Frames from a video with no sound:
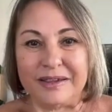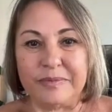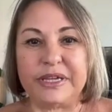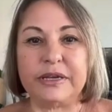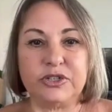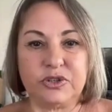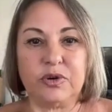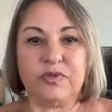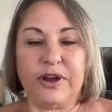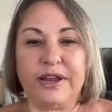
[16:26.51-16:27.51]
because you're
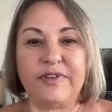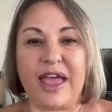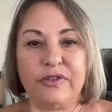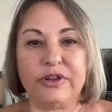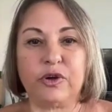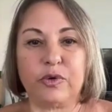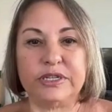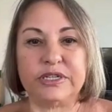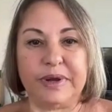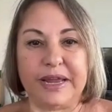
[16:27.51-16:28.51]
afraid of how they're going
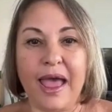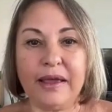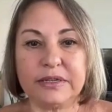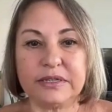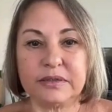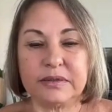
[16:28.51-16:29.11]
to react,